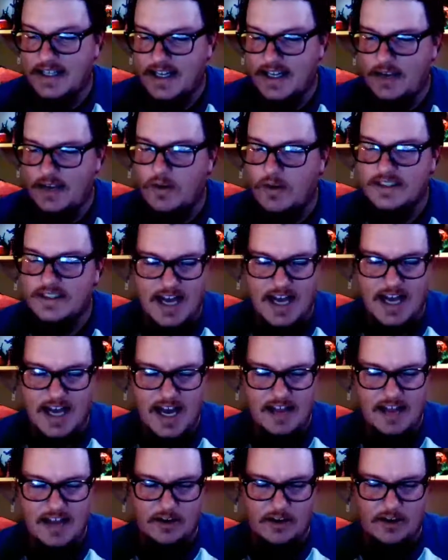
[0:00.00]
the
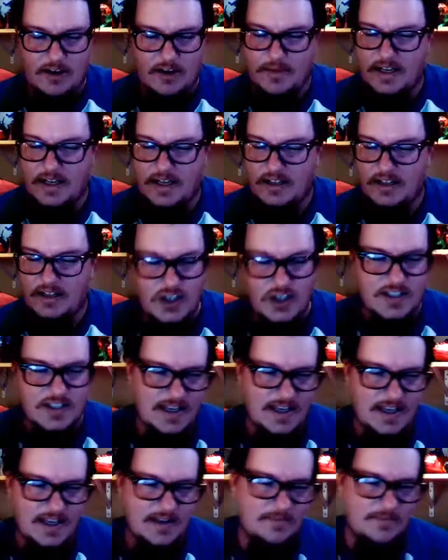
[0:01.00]
Highlander, but he looks
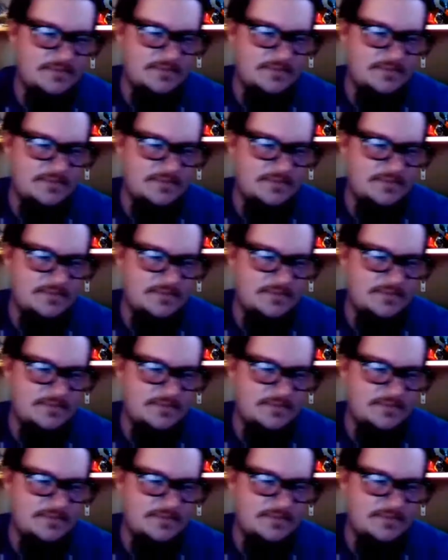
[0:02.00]
like him.